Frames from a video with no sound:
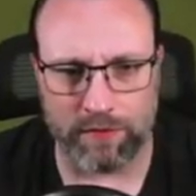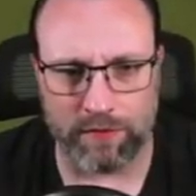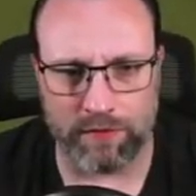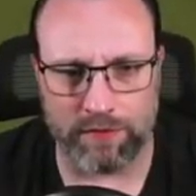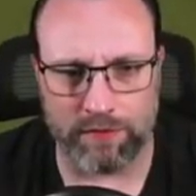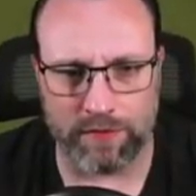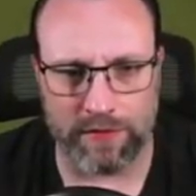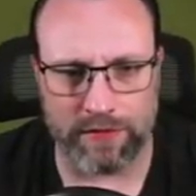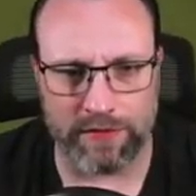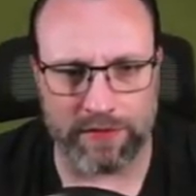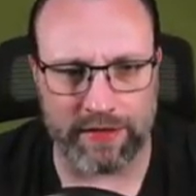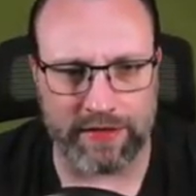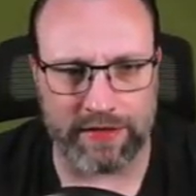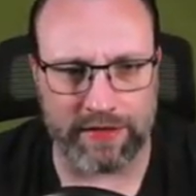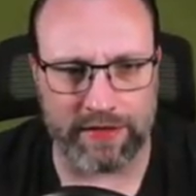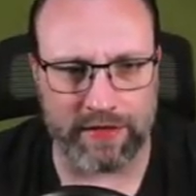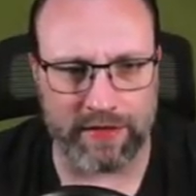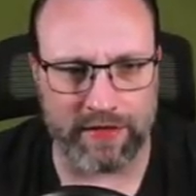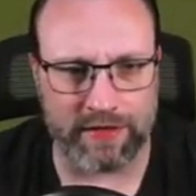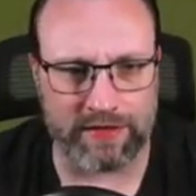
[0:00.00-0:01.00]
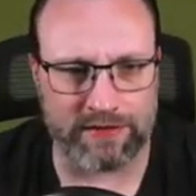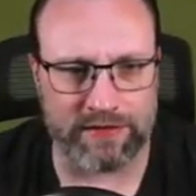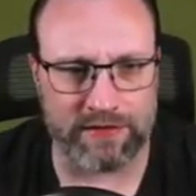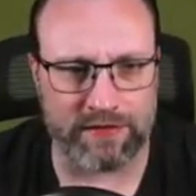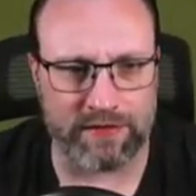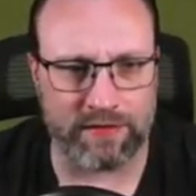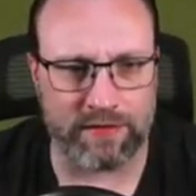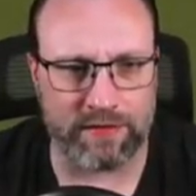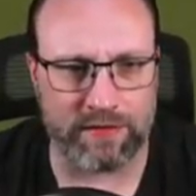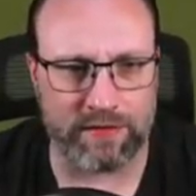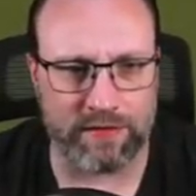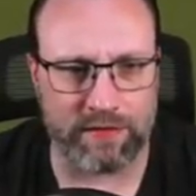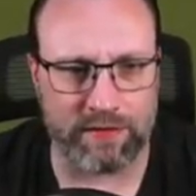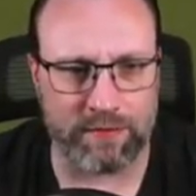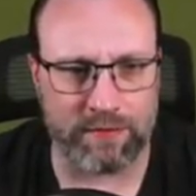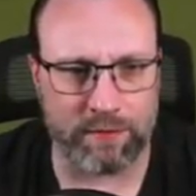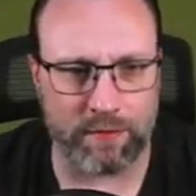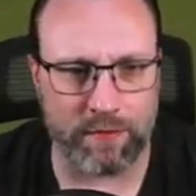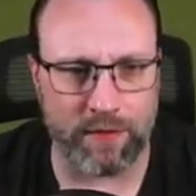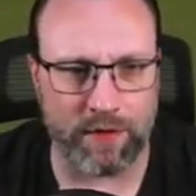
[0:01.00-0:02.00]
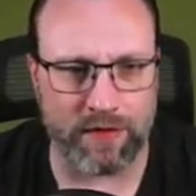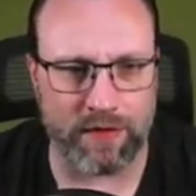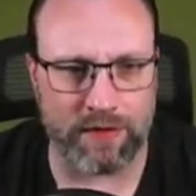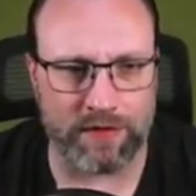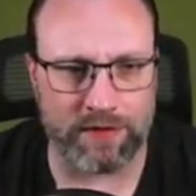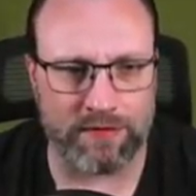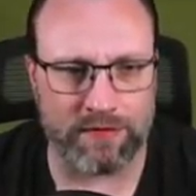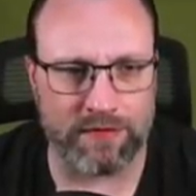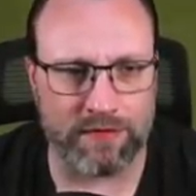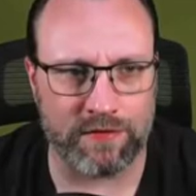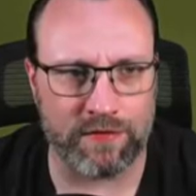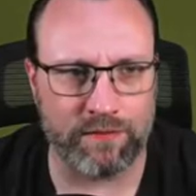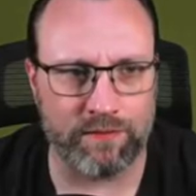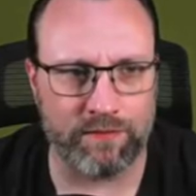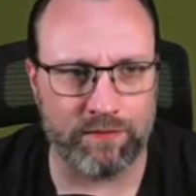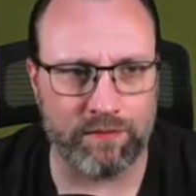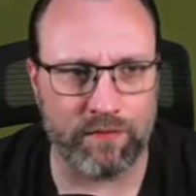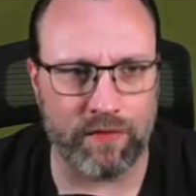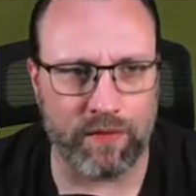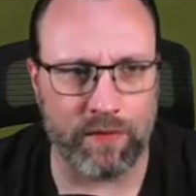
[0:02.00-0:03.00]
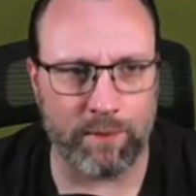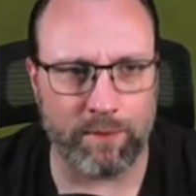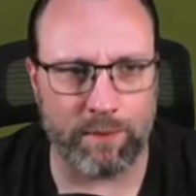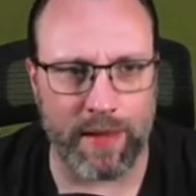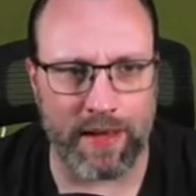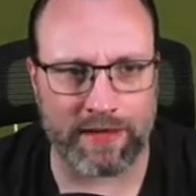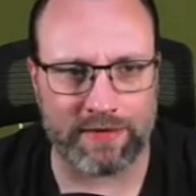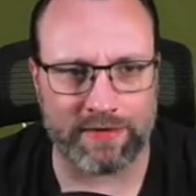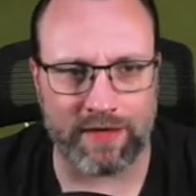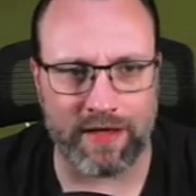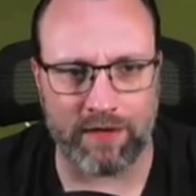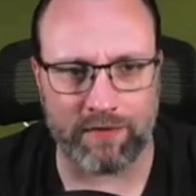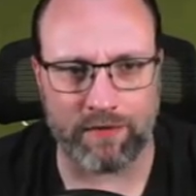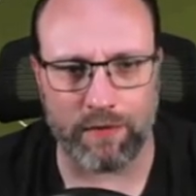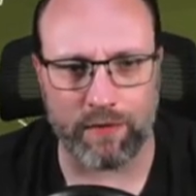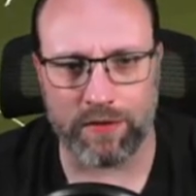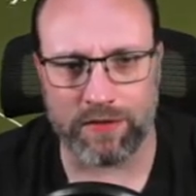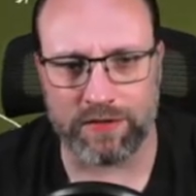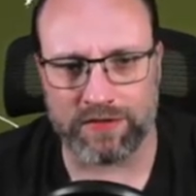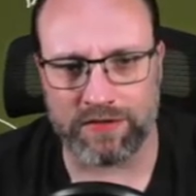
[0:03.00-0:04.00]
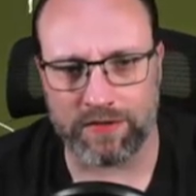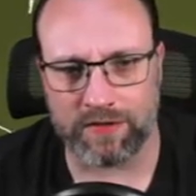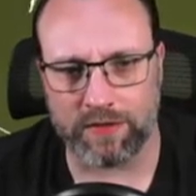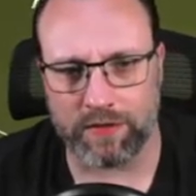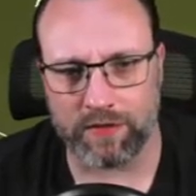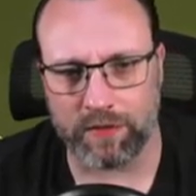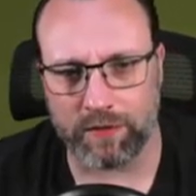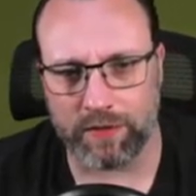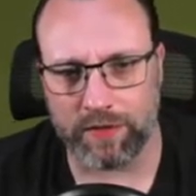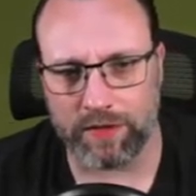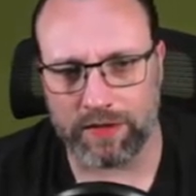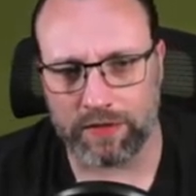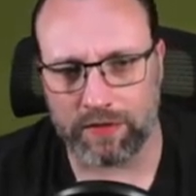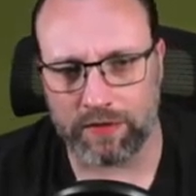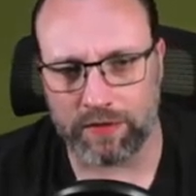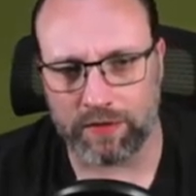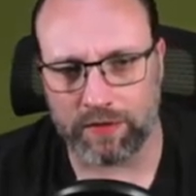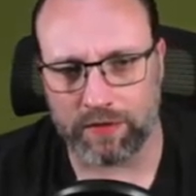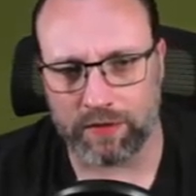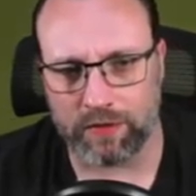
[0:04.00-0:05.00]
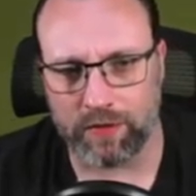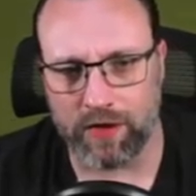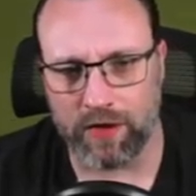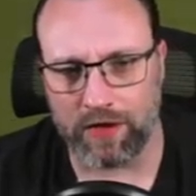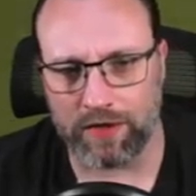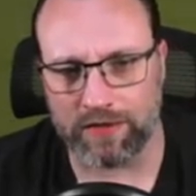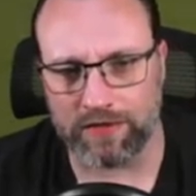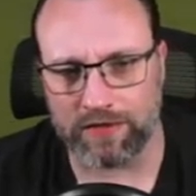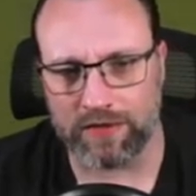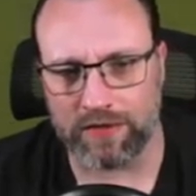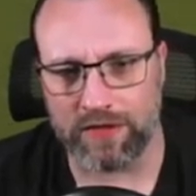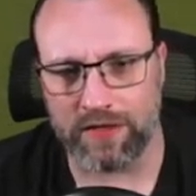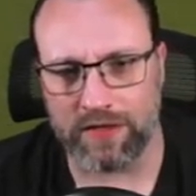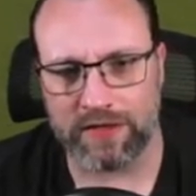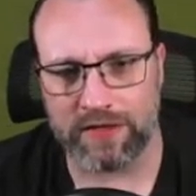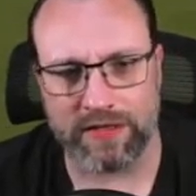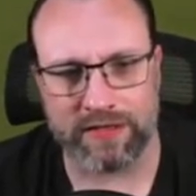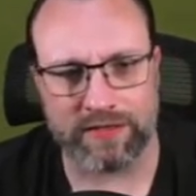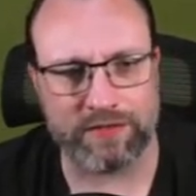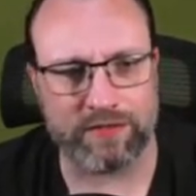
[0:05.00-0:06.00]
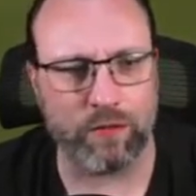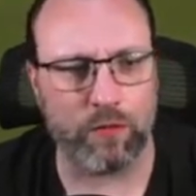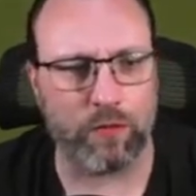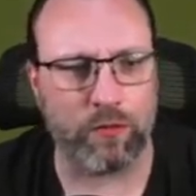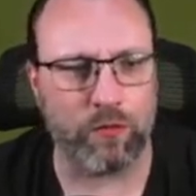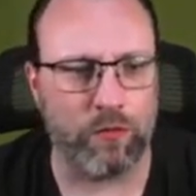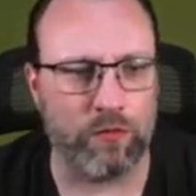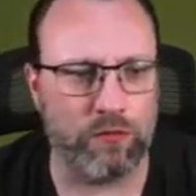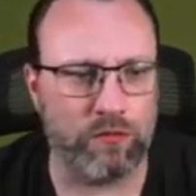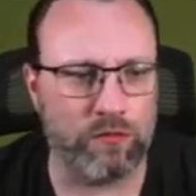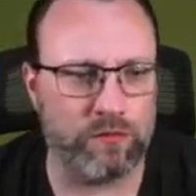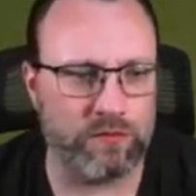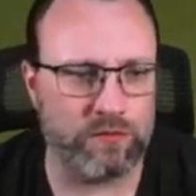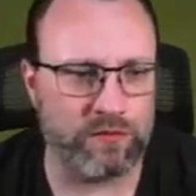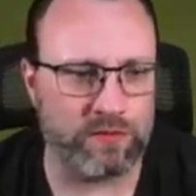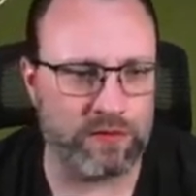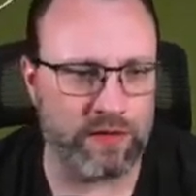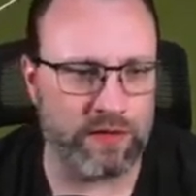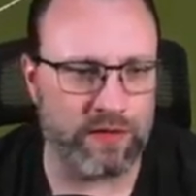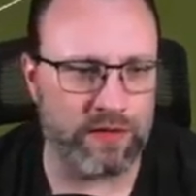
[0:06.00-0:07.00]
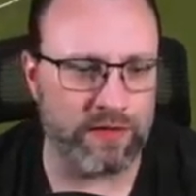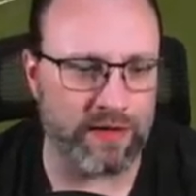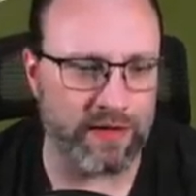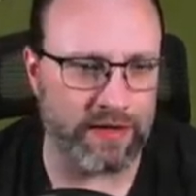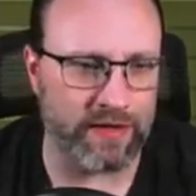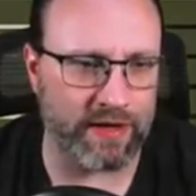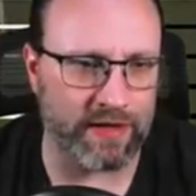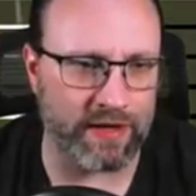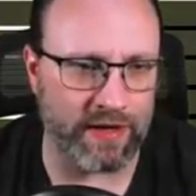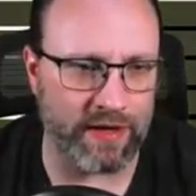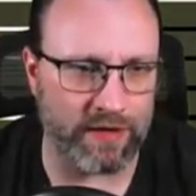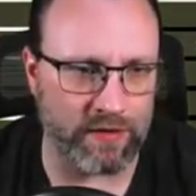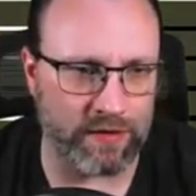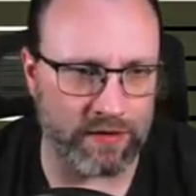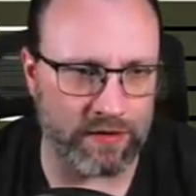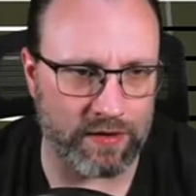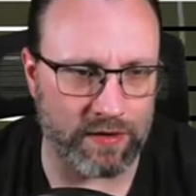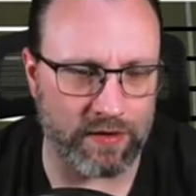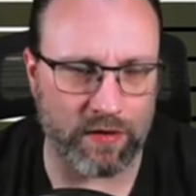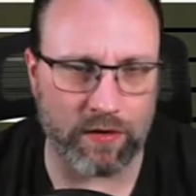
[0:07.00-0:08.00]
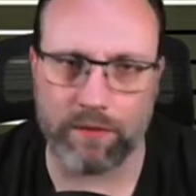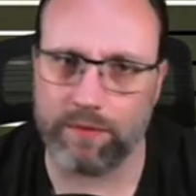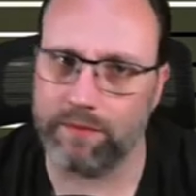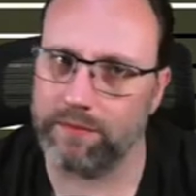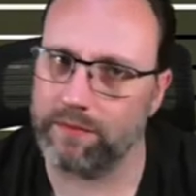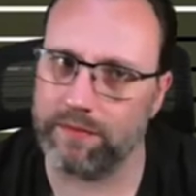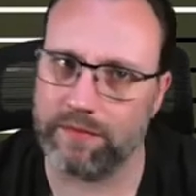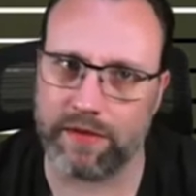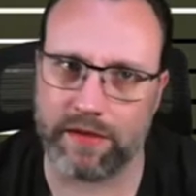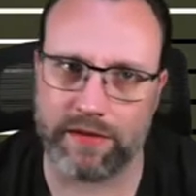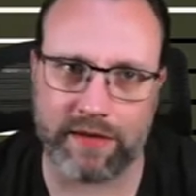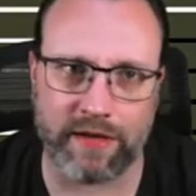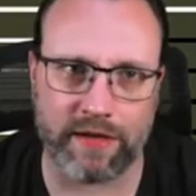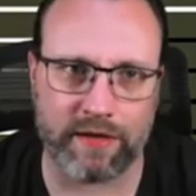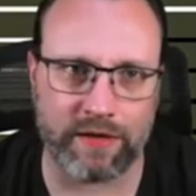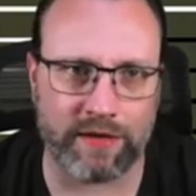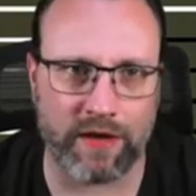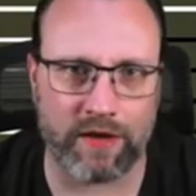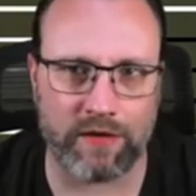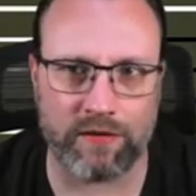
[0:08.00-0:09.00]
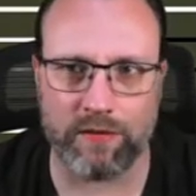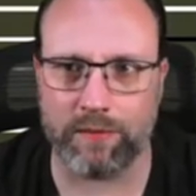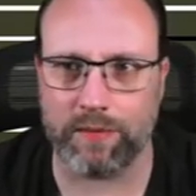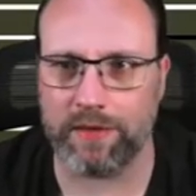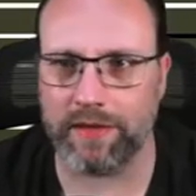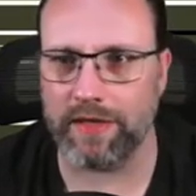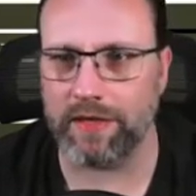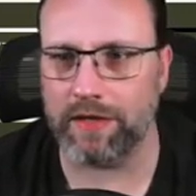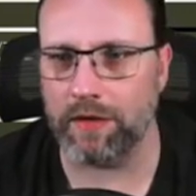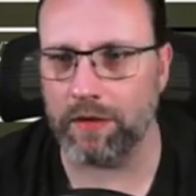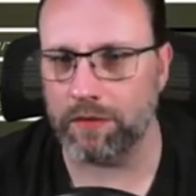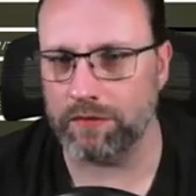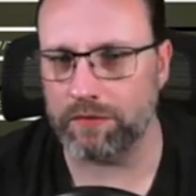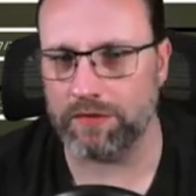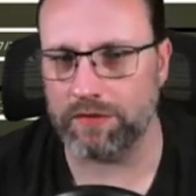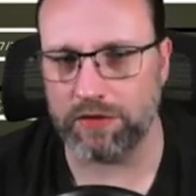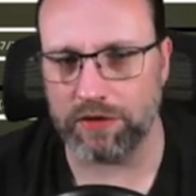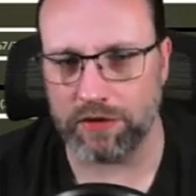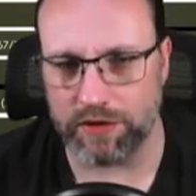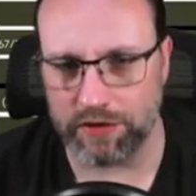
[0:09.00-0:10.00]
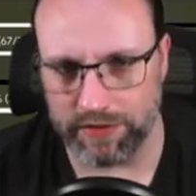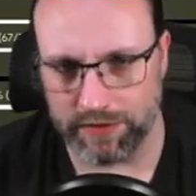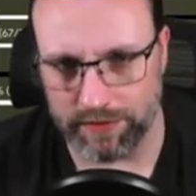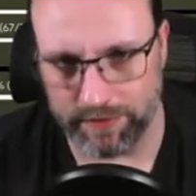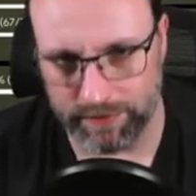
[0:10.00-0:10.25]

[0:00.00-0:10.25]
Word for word: Valente collects it. Marillas. Back to Alvarez sitting on the wing looking to cross. Gets, oh, they get ahead on it. Oh, thought they had a counter, but they don't. Good.